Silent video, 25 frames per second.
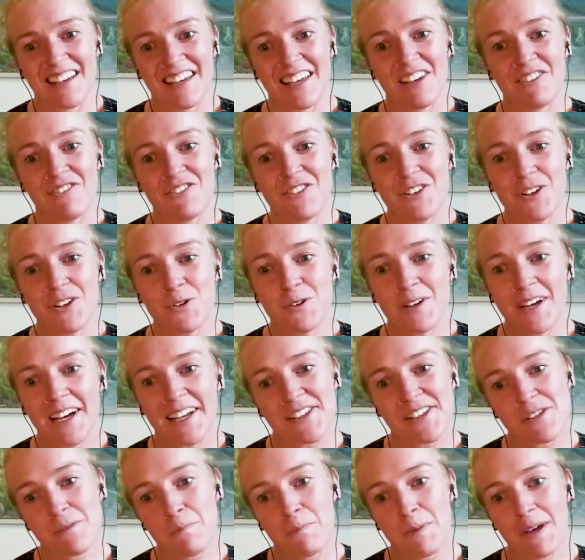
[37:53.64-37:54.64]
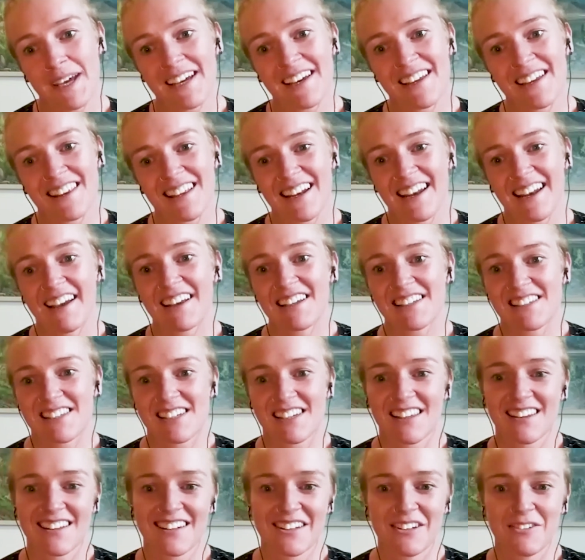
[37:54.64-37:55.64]
If you got to pick the
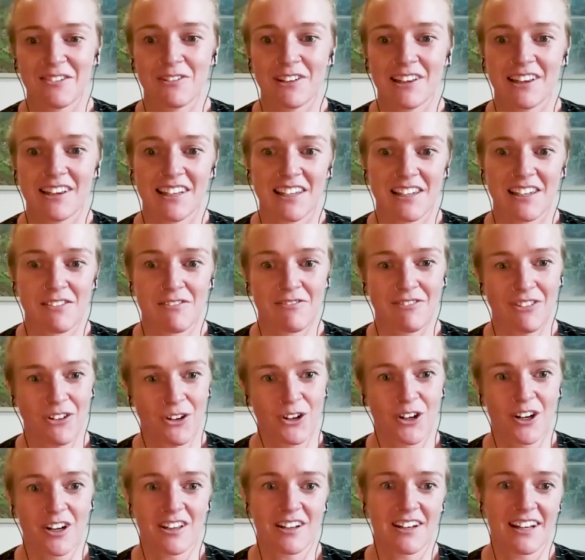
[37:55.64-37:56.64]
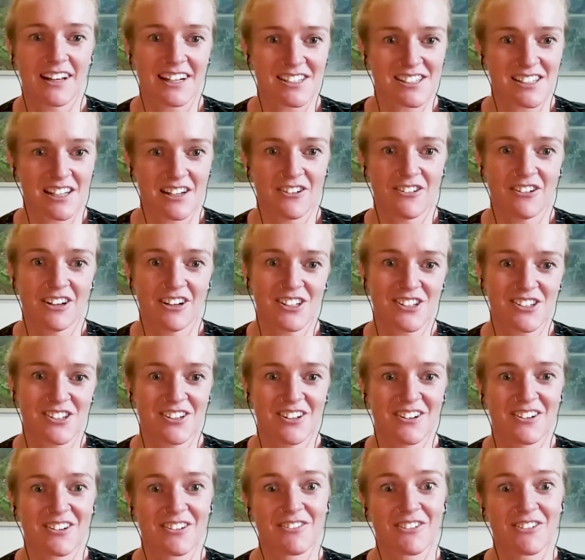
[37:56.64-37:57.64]
legacy that you would leave for the next
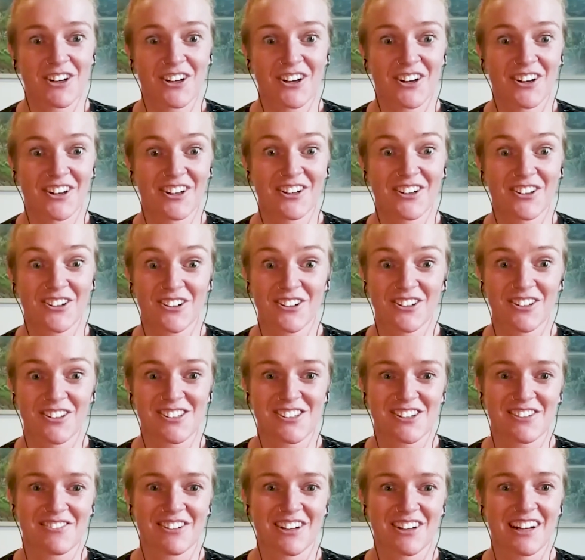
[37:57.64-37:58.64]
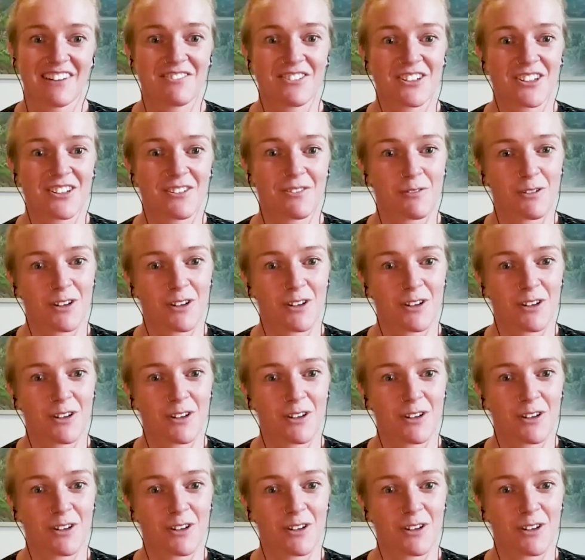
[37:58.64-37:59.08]
generation or for young girls or whatever,